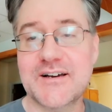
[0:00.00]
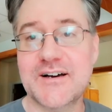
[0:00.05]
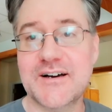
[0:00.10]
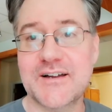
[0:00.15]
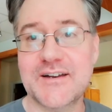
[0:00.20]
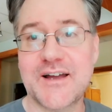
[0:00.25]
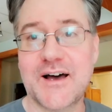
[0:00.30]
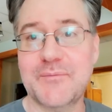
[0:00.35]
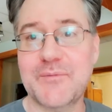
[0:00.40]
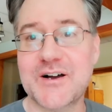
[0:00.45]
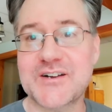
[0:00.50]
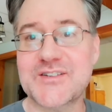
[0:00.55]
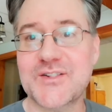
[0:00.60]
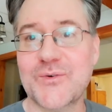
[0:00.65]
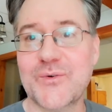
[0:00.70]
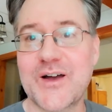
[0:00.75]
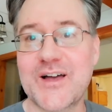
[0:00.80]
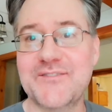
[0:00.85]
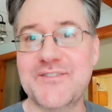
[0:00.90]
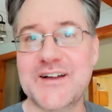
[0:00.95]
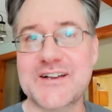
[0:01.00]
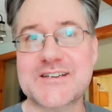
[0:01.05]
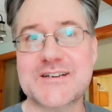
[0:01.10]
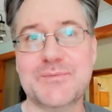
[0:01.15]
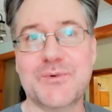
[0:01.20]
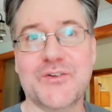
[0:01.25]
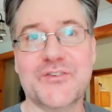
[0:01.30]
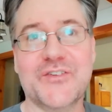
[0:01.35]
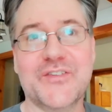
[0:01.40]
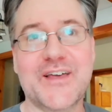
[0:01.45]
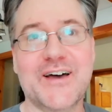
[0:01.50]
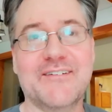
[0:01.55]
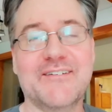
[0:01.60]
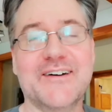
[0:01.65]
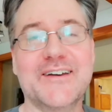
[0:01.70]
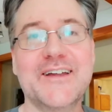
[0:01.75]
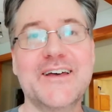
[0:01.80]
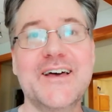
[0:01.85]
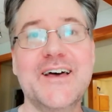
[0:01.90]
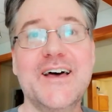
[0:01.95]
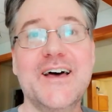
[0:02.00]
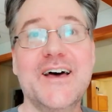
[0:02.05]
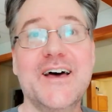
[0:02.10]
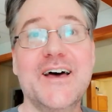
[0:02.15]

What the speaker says: Not much in the way of vegetables in that one.